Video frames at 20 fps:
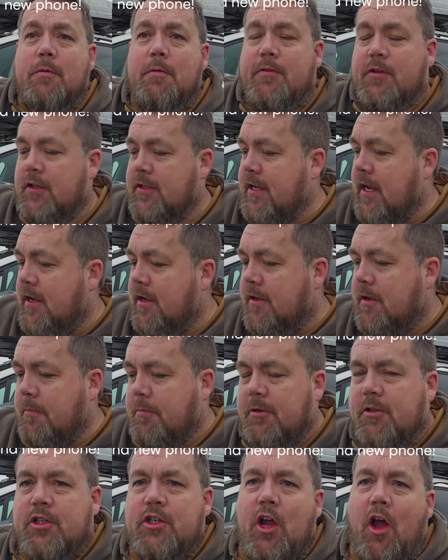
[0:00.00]
so we've just had a
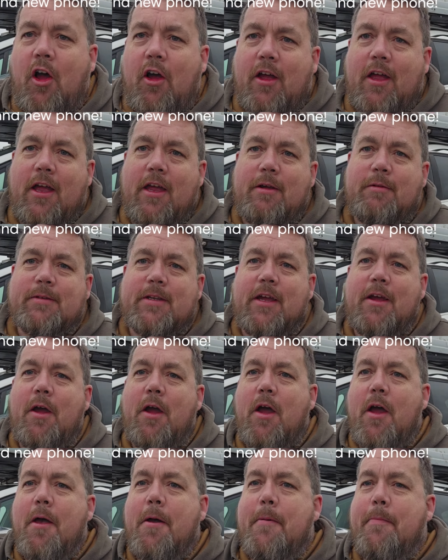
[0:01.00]
double shot. It was
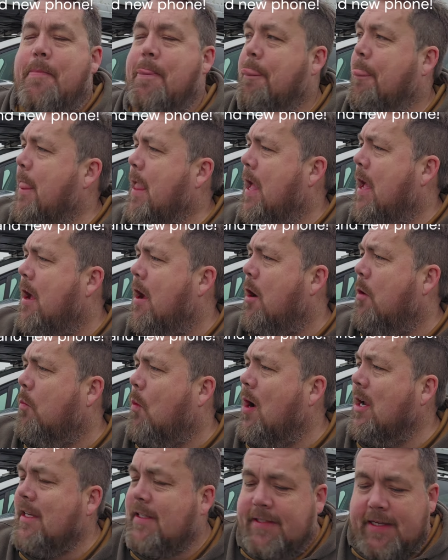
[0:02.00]
a, um, a
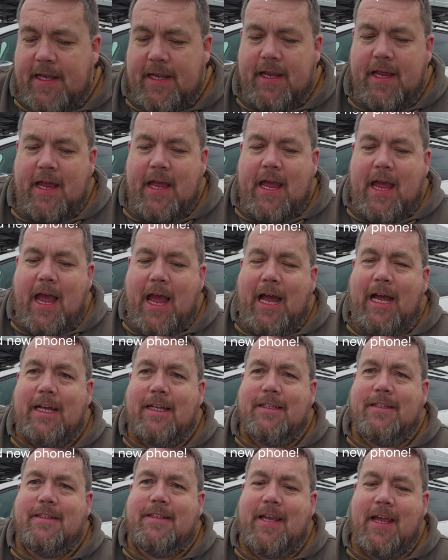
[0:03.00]
whiting
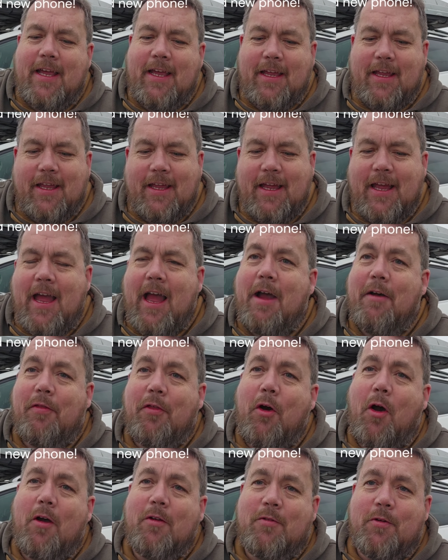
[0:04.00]
and I
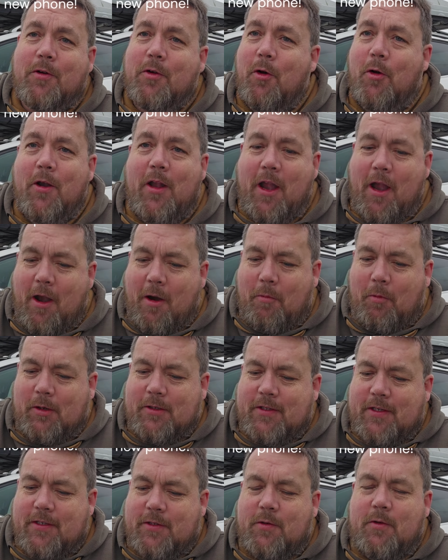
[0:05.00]
thought I was recording and I
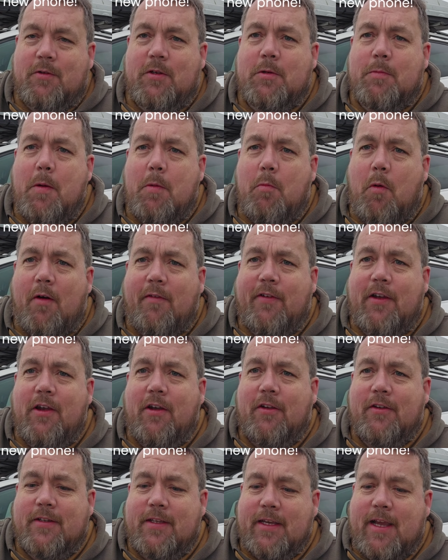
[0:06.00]
wasn't, so I've just been
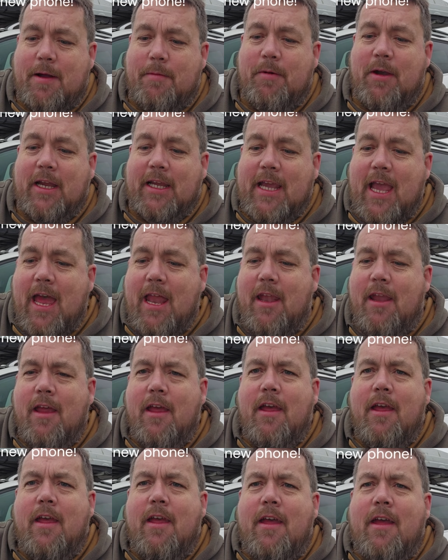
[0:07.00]
waffling onto the camera again.
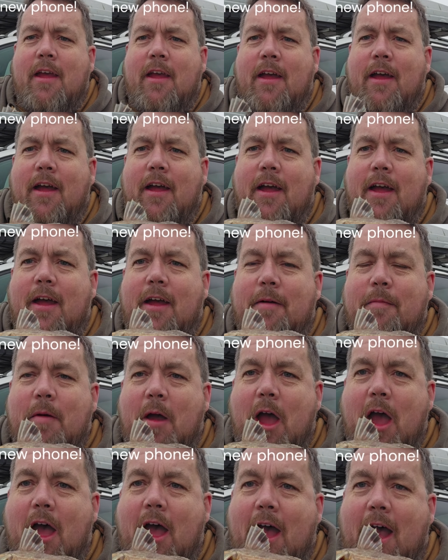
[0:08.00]
Um,
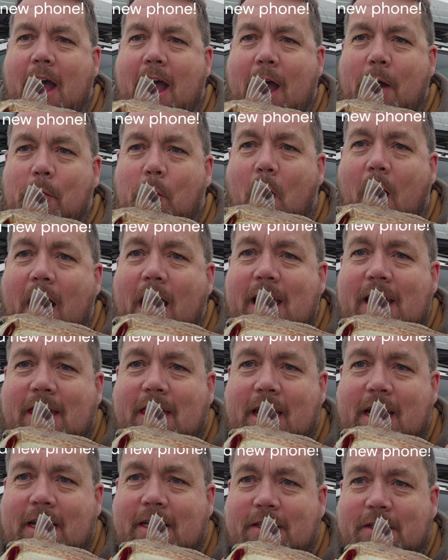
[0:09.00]
what I
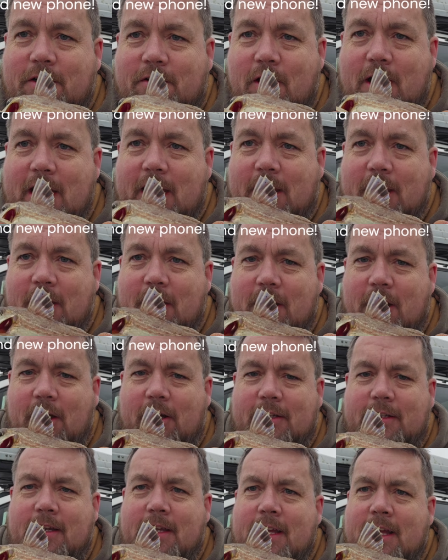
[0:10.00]
think is a grey
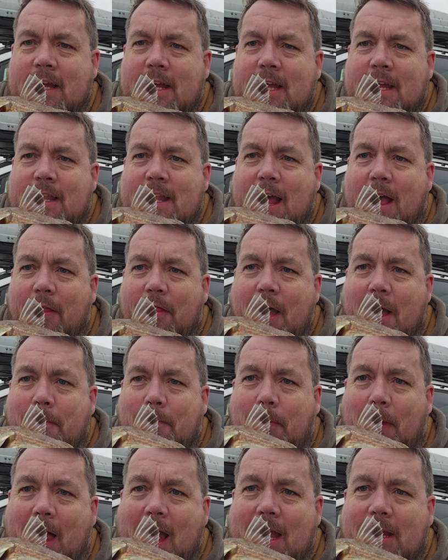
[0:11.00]
Gurnard. Now
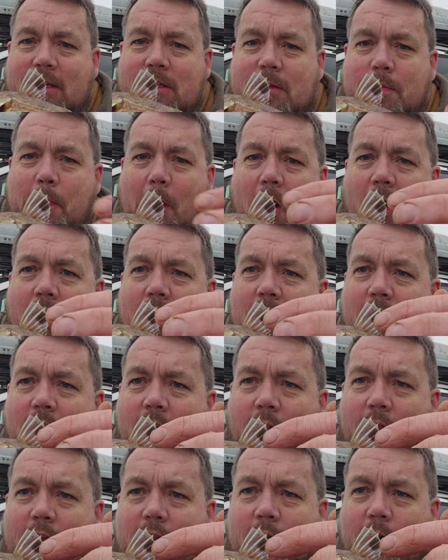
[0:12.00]
that black spot
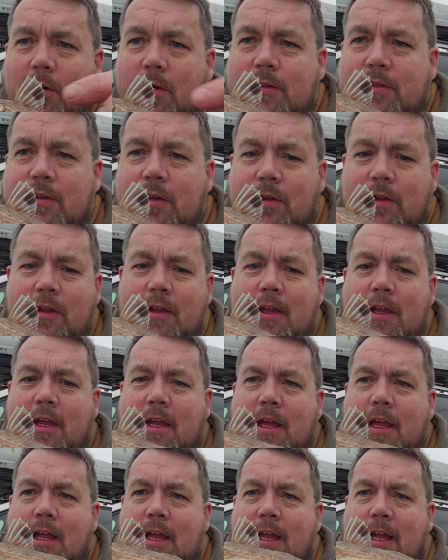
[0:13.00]
on the dorsal,
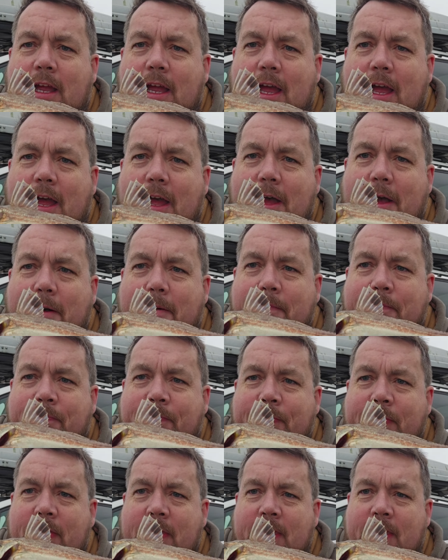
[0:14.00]
um,